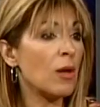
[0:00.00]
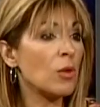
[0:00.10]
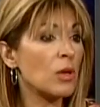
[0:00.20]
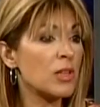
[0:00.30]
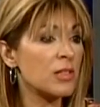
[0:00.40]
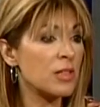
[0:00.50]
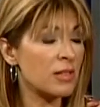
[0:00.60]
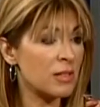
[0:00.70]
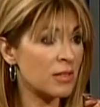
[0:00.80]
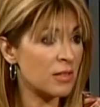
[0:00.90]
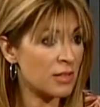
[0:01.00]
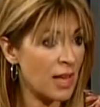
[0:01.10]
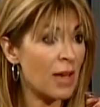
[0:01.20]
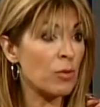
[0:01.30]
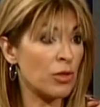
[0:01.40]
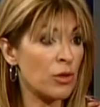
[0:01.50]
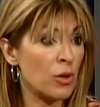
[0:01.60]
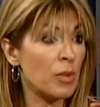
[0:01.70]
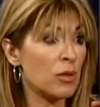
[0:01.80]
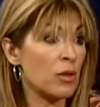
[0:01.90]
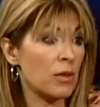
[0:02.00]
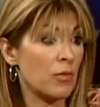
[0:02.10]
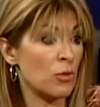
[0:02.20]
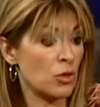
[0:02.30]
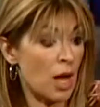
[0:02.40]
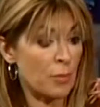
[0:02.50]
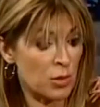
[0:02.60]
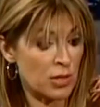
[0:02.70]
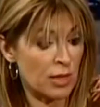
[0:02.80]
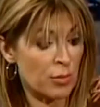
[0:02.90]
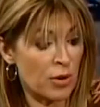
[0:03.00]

How long does this stay with you? I mean, if you stop using the